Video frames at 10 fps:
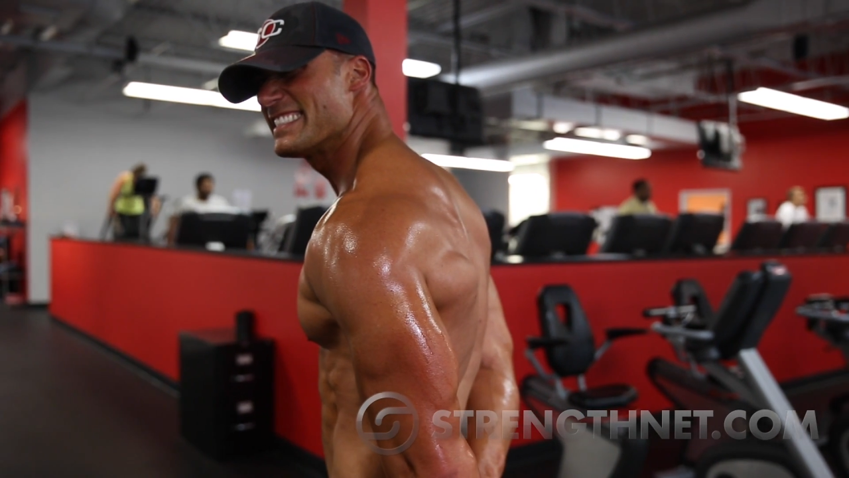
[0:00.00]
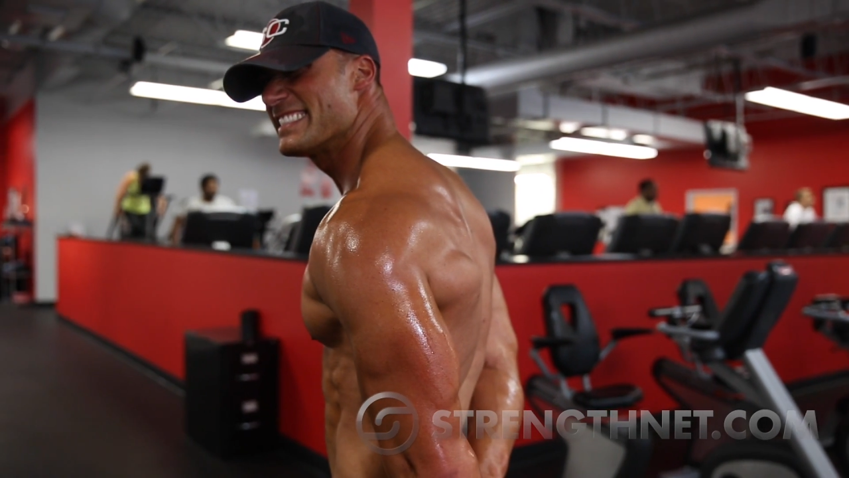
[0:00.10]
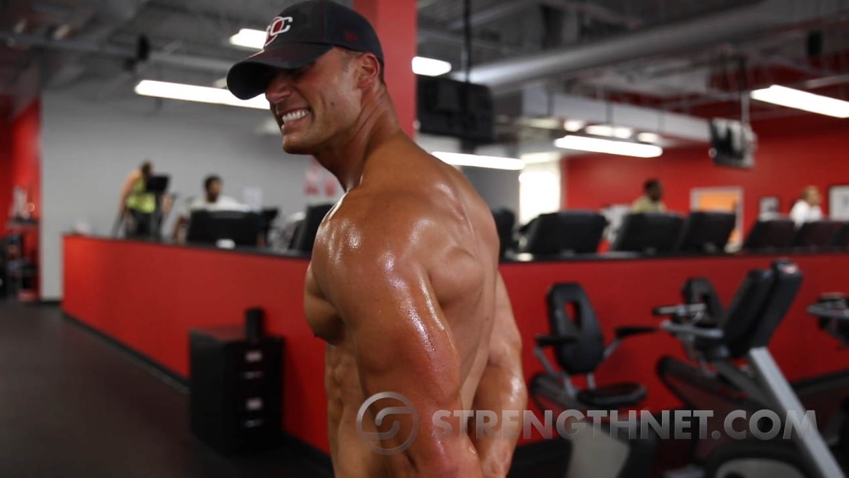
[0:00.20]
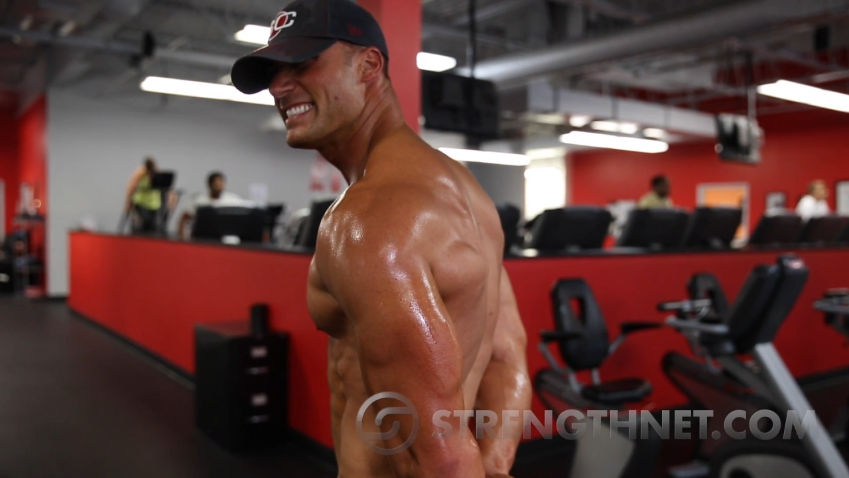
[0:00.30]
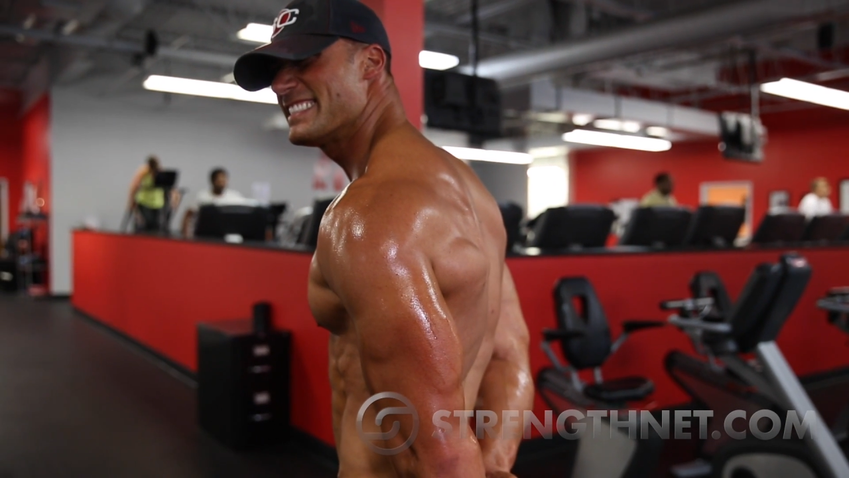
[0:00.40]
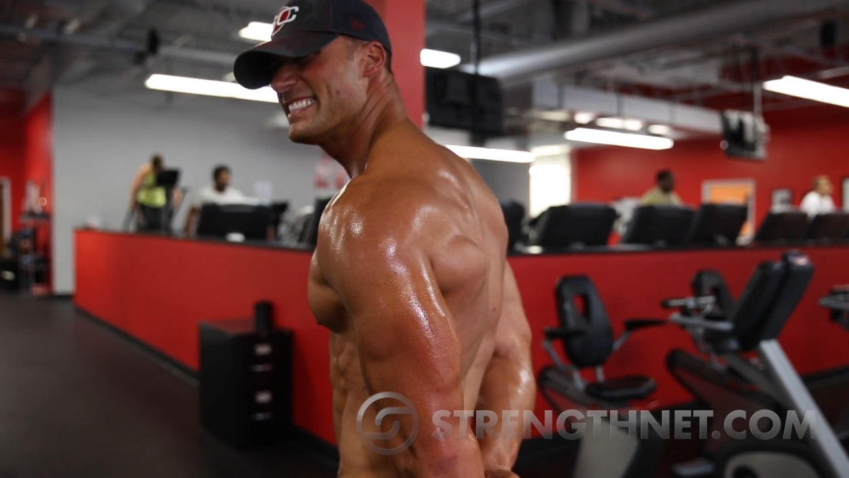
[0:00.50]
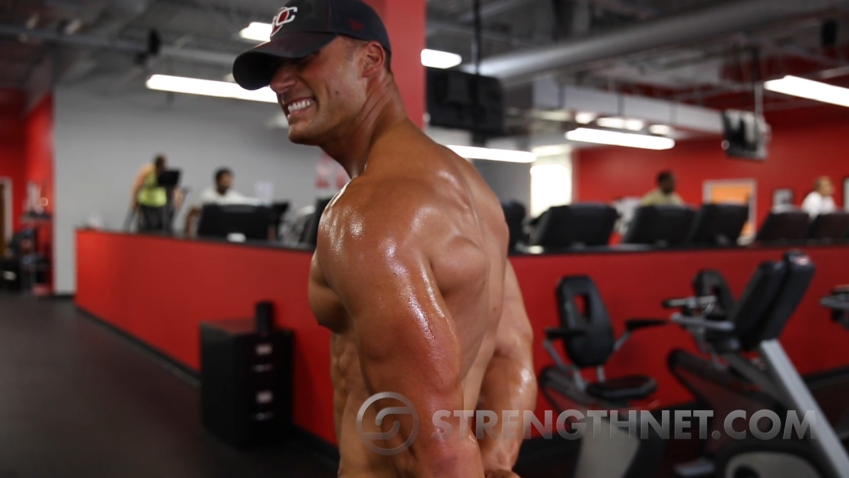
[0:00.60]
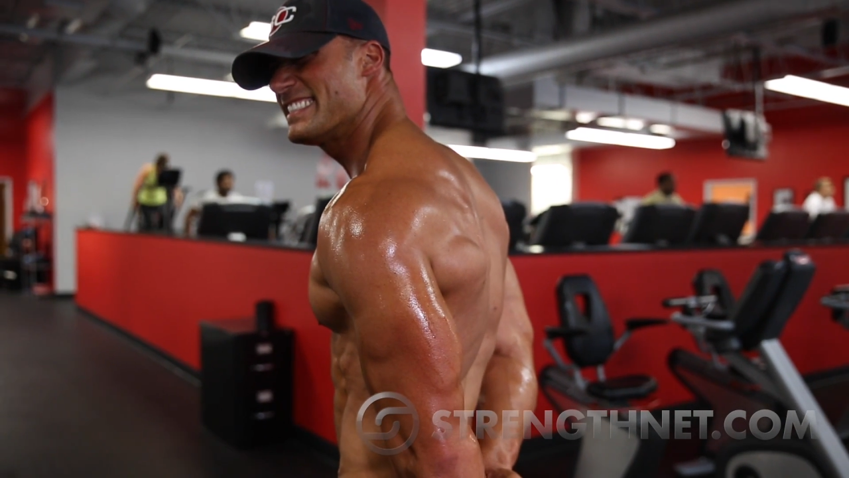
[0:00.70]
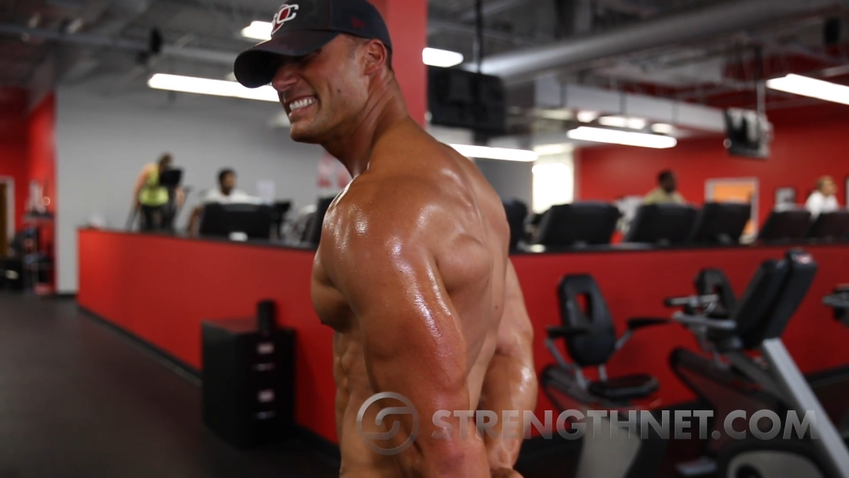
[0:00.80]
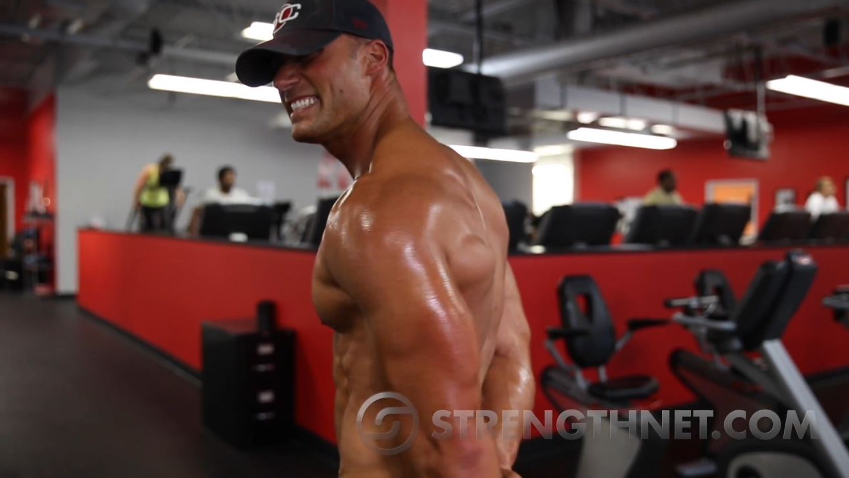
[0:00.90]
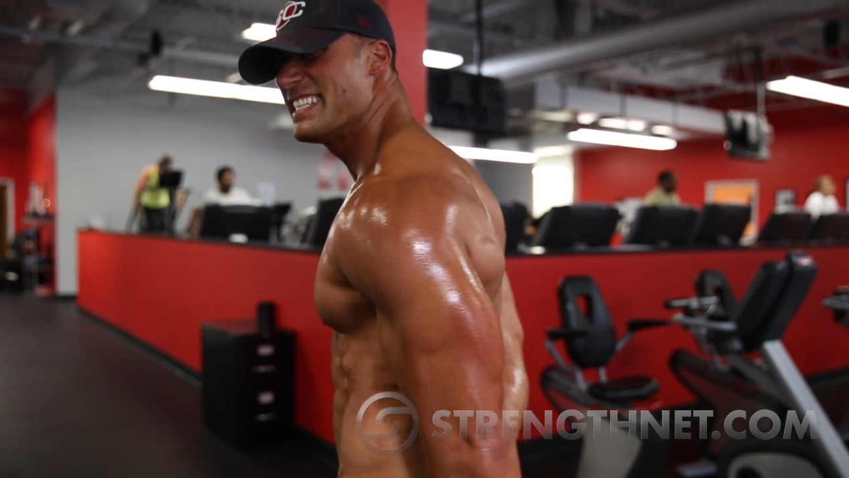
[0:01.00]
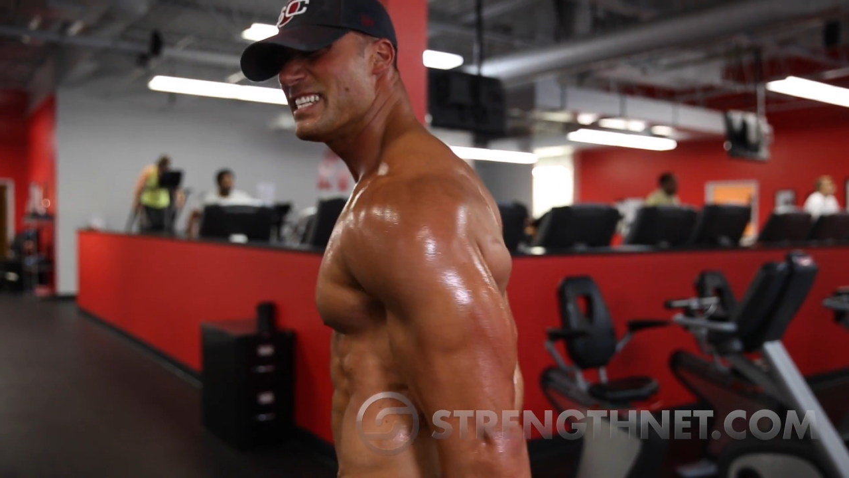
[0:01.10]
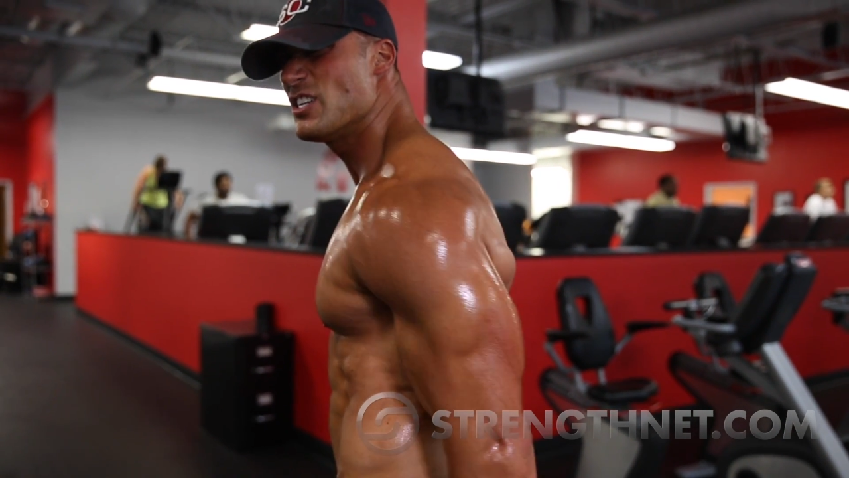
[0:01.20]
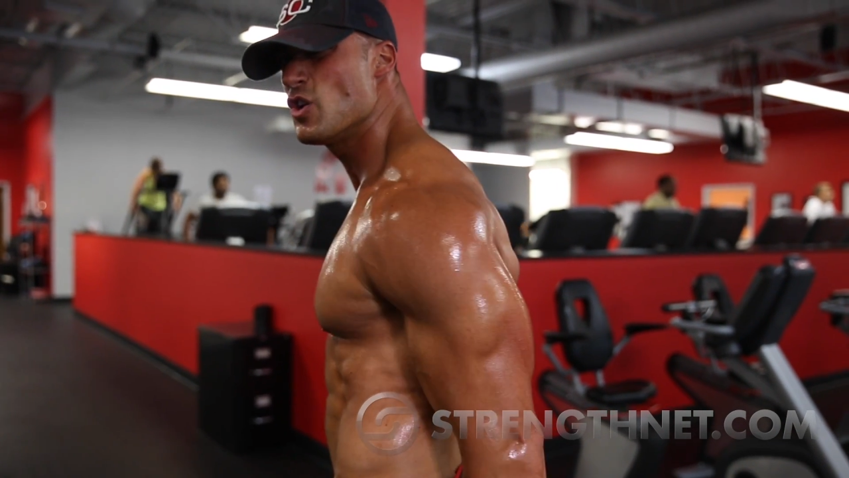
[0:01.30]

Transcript: shredded beach look,